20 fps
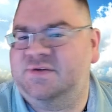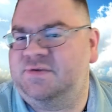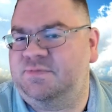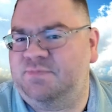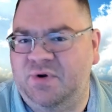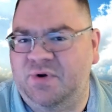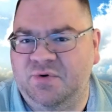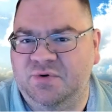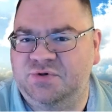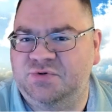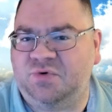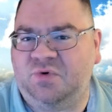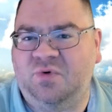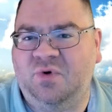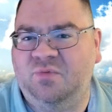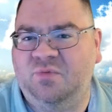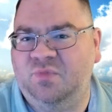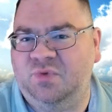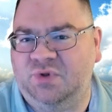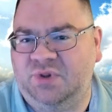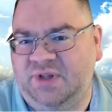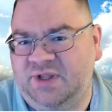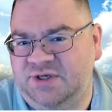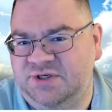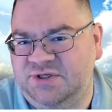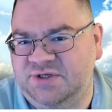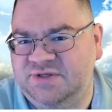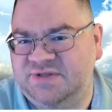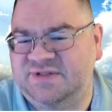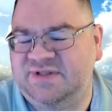spiritual and
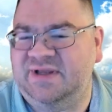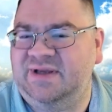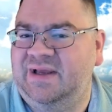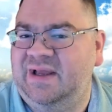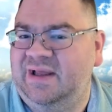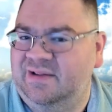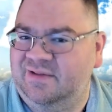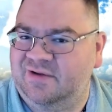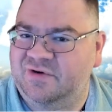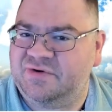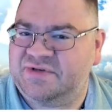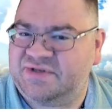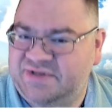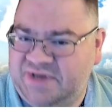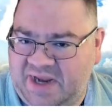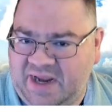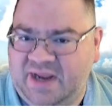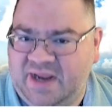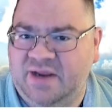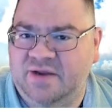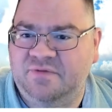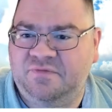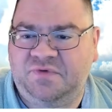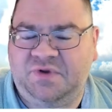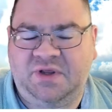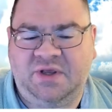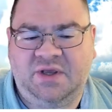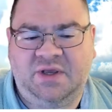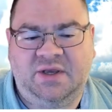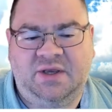religious, thinking they're saved.